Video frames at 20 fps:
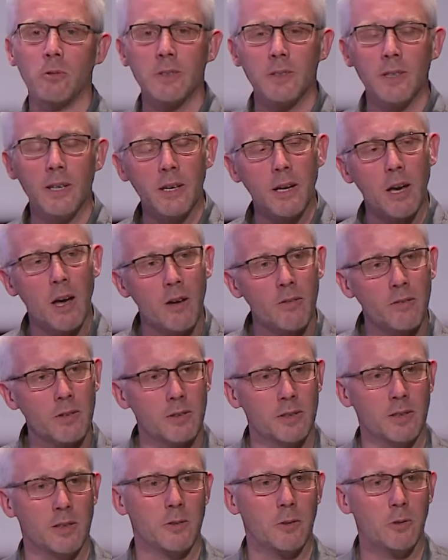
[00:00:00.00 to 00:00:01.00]
see
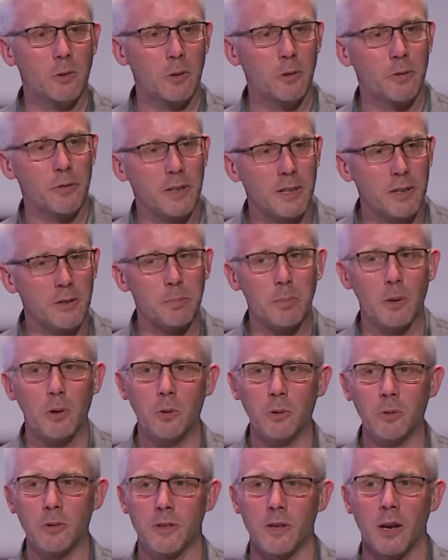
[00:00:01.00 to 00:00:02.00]
covers in all of these
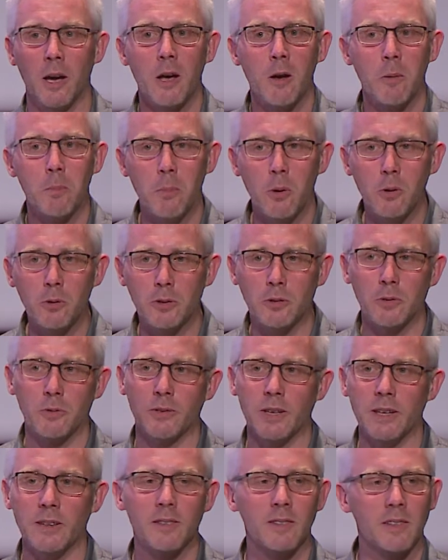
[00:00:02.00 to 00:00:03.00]
posts. Most of
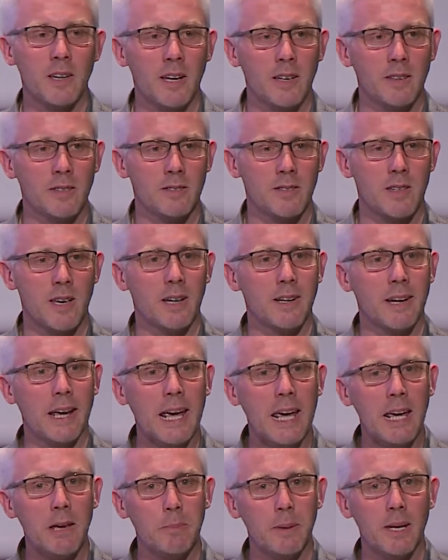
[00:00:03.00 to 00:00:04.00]
these tests had
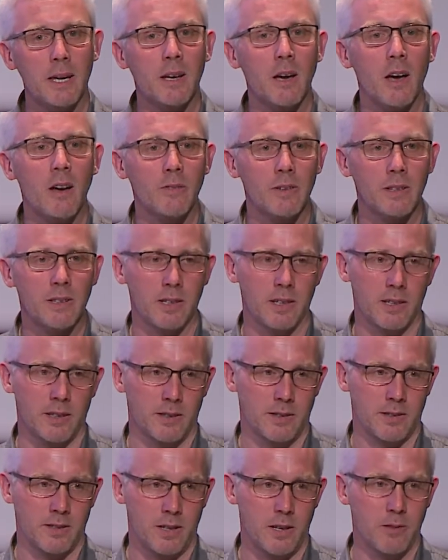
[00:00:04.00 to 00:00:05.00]
A/B cover
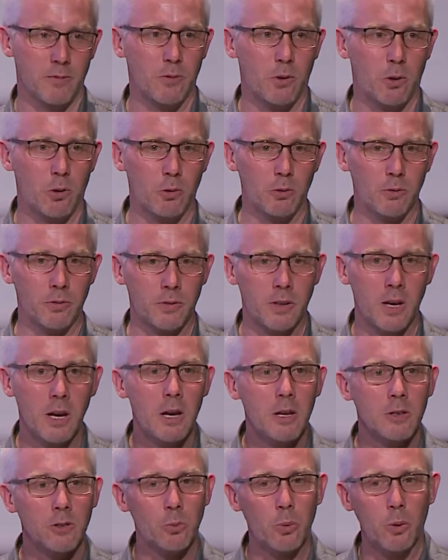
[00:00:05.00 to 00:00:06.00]
tests involved.
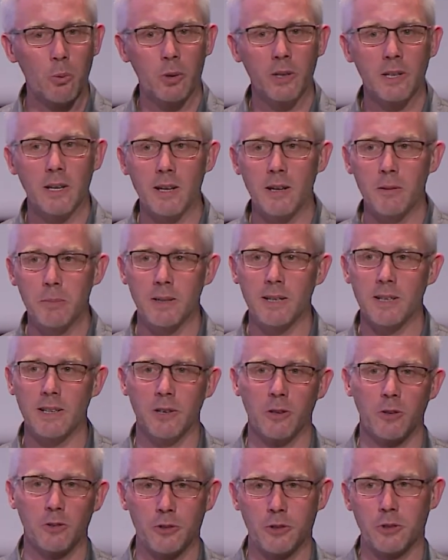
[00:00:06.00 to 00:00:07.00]
So we were deliberately
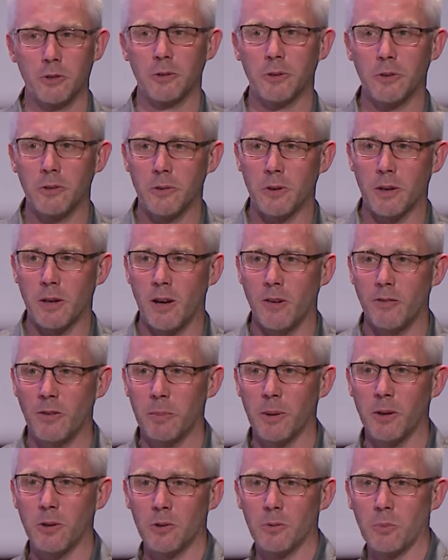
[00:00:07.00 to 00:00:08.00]
not showing you the cover
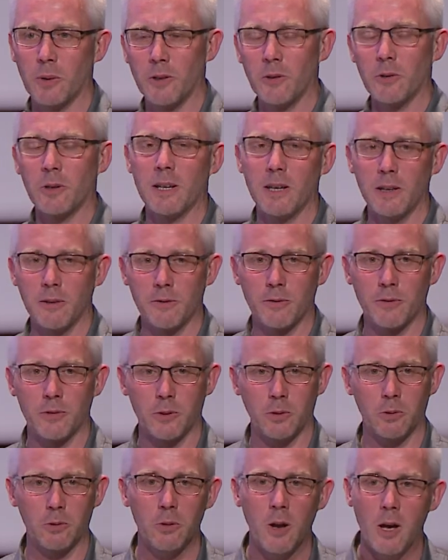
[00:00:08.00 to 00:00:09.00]
because when you clicked
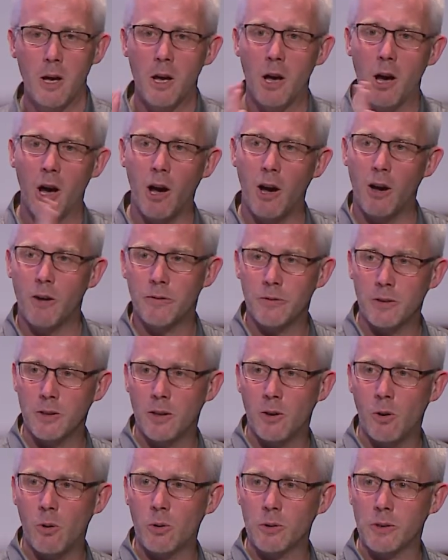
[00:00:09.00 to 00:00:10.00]
through, half the
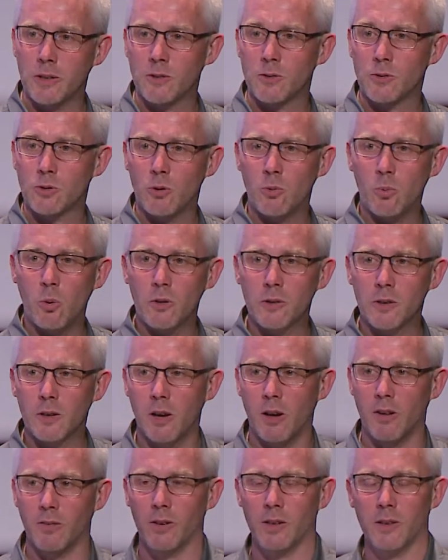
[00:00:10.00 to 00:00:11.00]
audience saw one
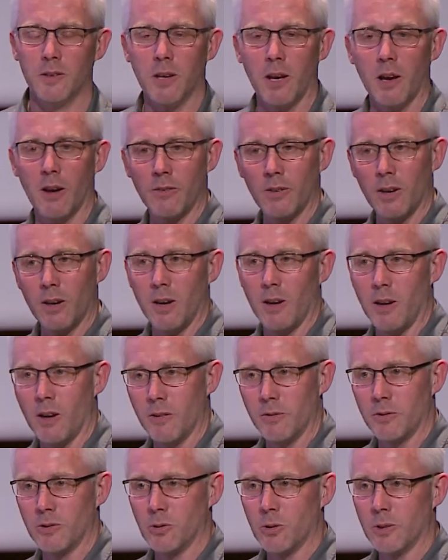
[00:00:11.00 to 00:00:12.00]
cover and the other
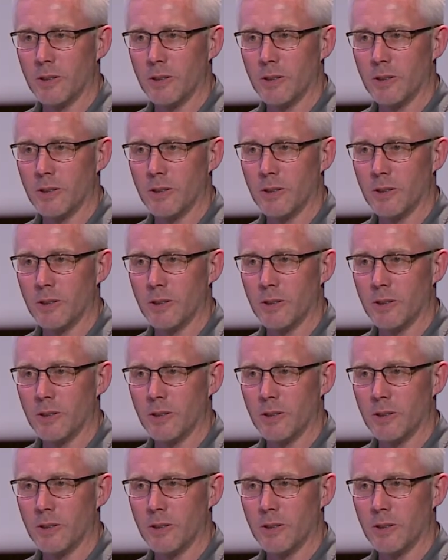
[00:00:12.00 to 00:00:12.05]
half saw a